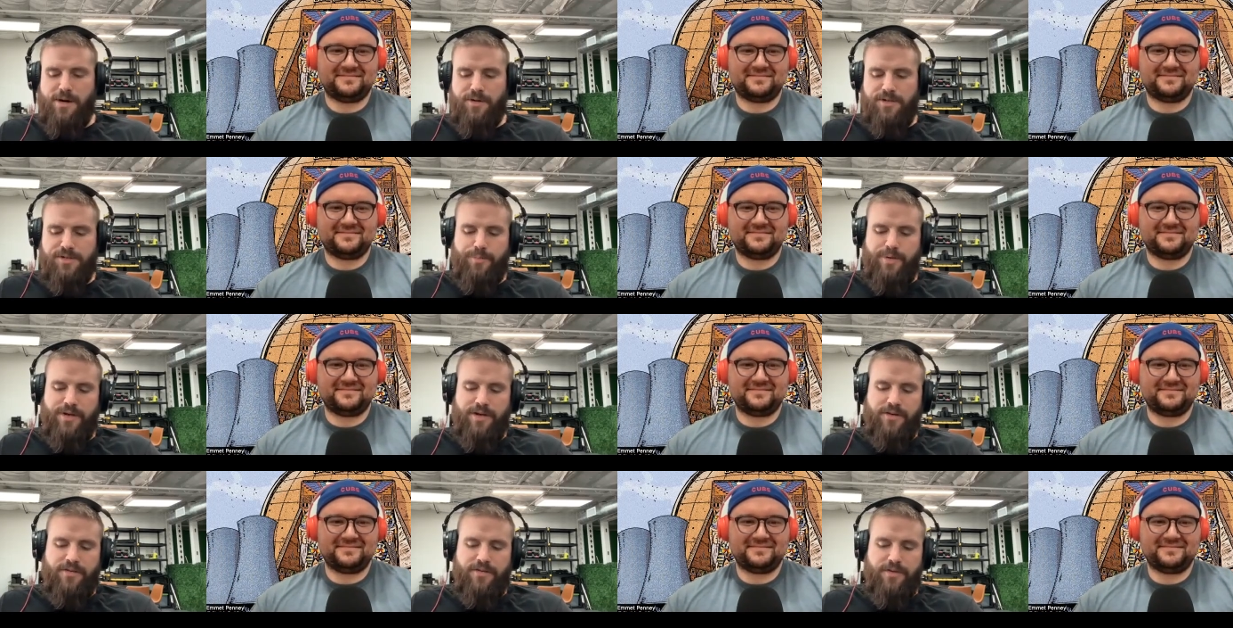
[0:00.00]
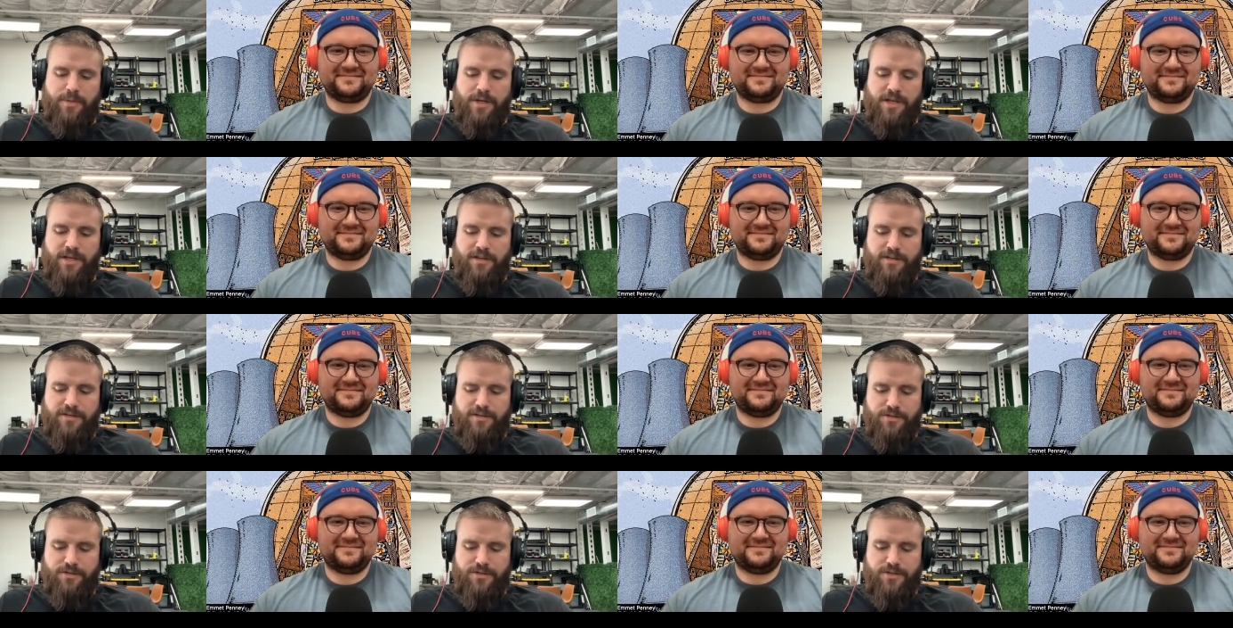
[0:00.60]
Speaker 1: Now he's bigger than me.
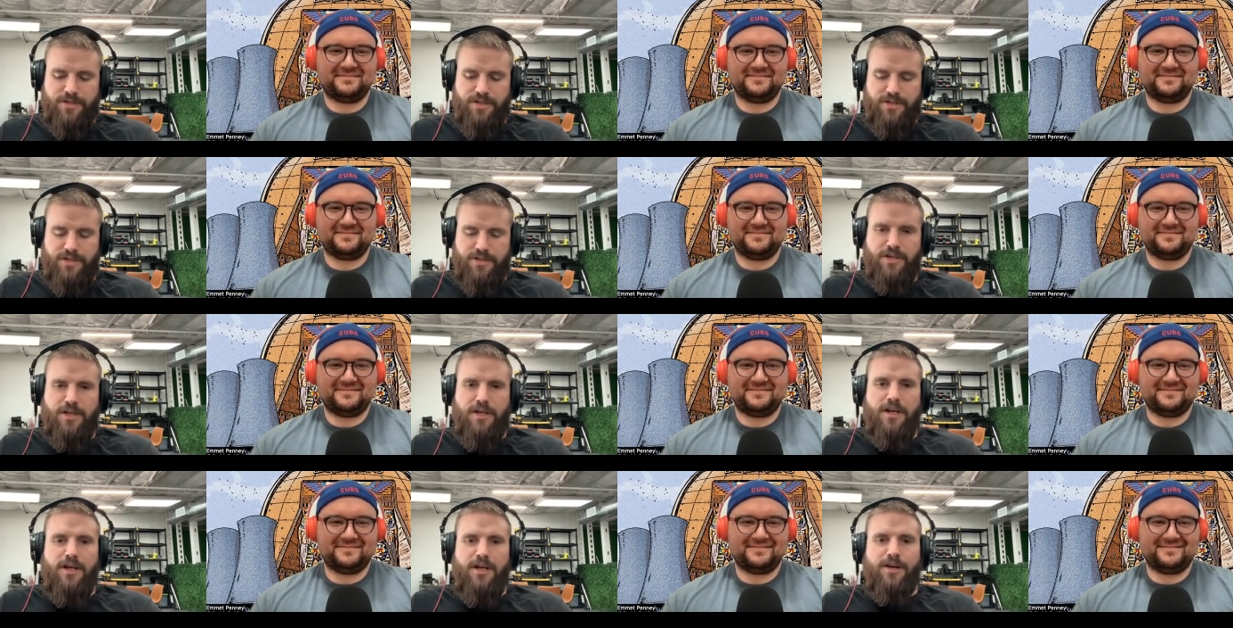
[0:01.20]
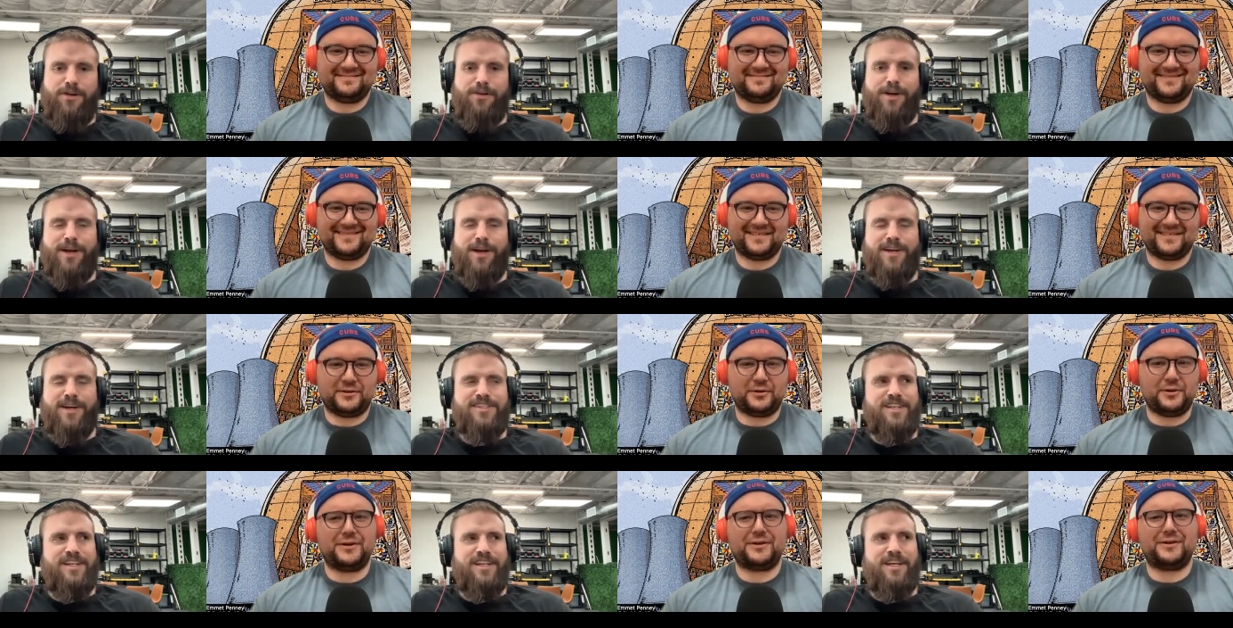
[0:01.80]
Dude's just
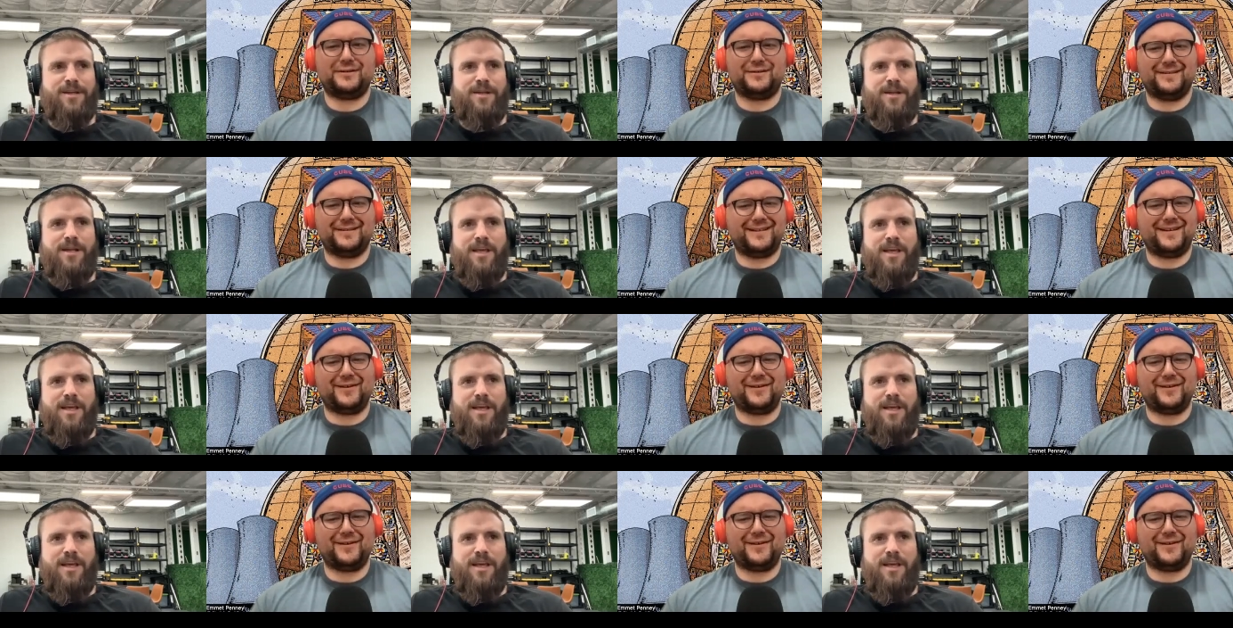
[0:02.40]
crushing it.